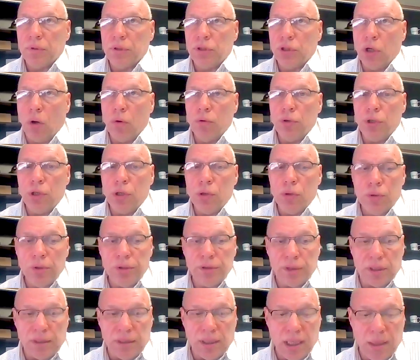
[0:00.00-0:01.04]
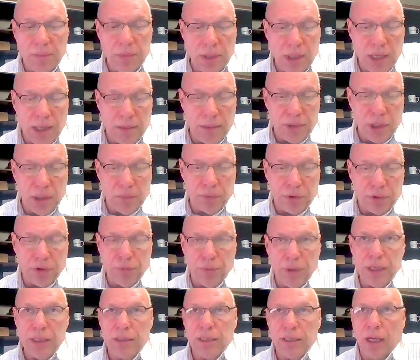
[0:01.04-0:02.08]
don't use the TBM number
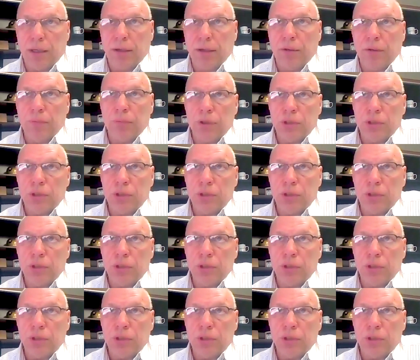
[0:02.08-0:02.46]
3 tunnel,